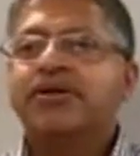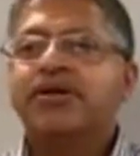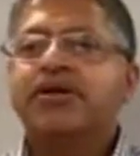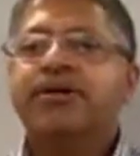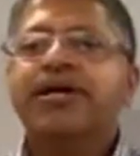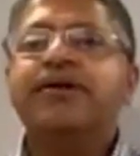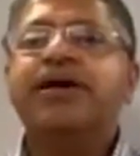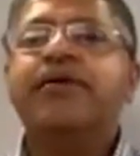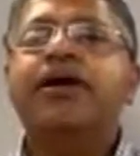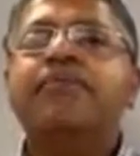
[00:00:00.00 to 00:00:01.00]
I
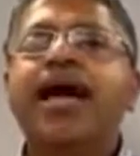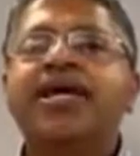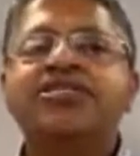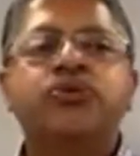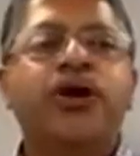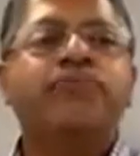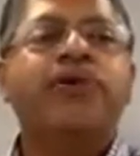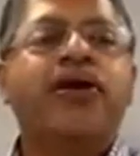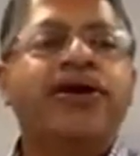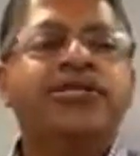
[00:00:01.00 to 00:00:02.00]
mean, imagine the way
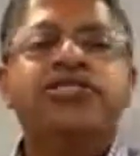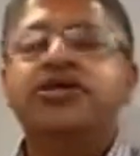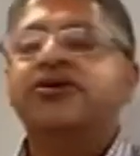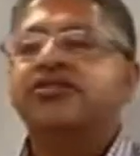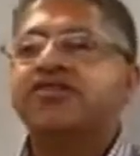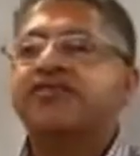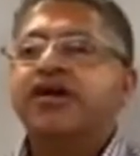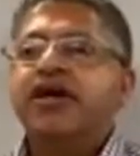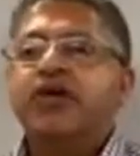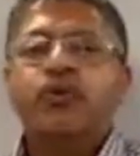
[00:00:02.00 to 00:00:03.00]
Mary and Joseph
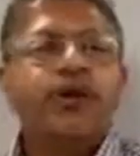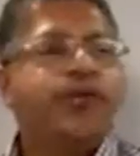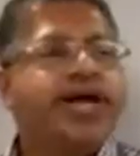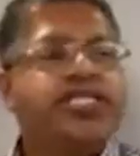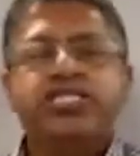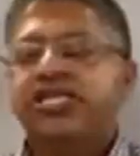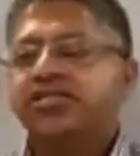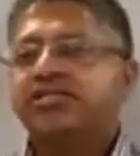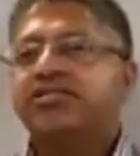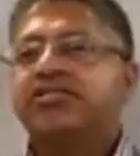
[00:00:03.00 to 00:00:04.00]
raised
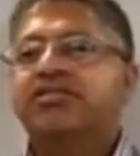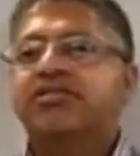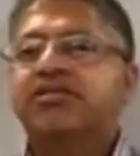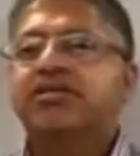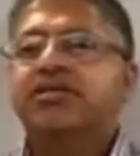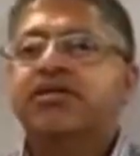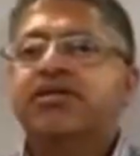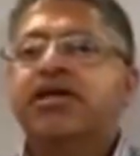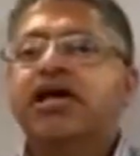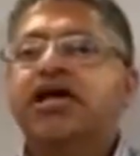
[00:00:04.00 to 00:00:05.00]
Jesus.
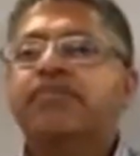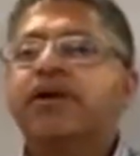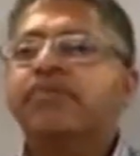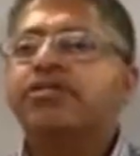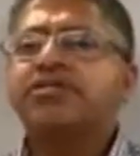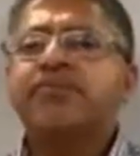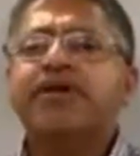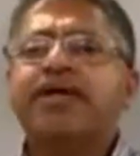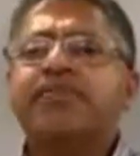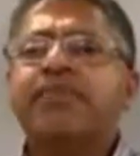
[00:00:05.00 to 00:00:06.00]

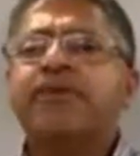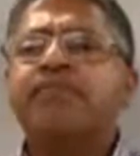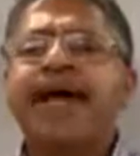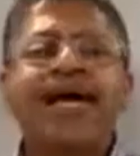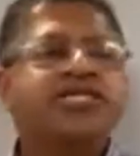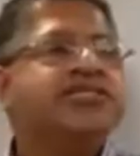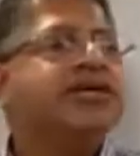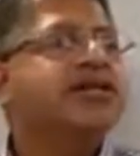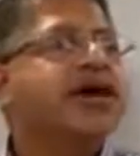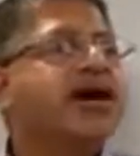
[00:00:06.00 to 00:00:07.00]
Imagine the
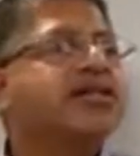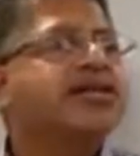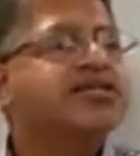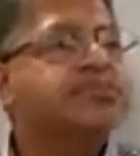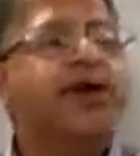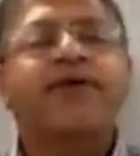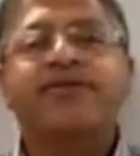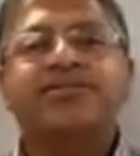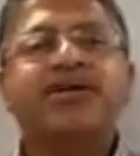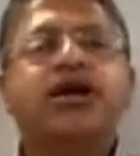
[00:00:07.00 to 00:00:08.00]
godliest
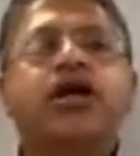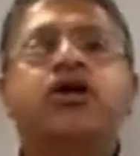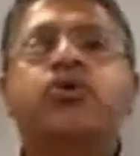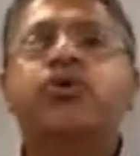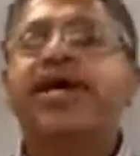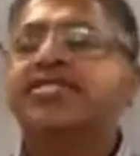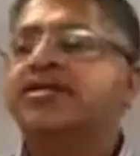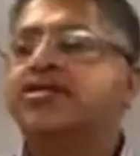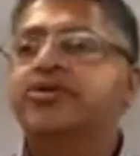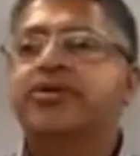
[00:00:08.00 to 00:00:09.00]
parents raising
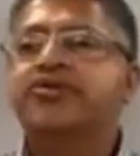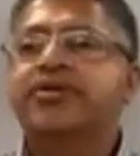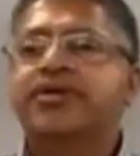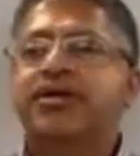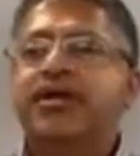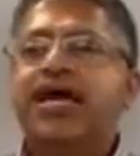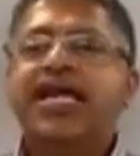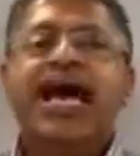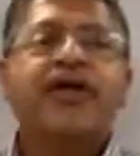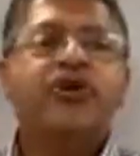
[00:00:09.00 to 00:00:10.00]
their children, and
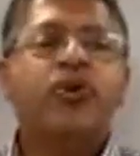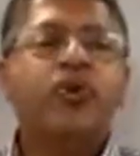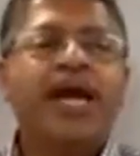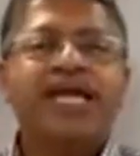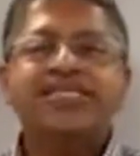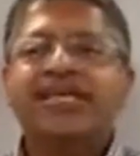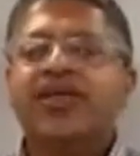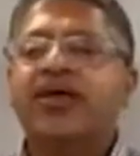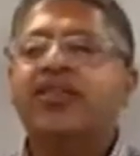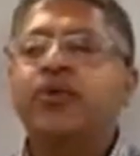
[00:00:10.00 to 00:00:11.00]
how they're raised
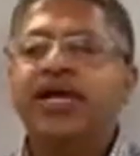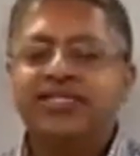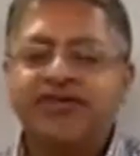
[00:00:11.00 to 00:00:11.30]
in the ways of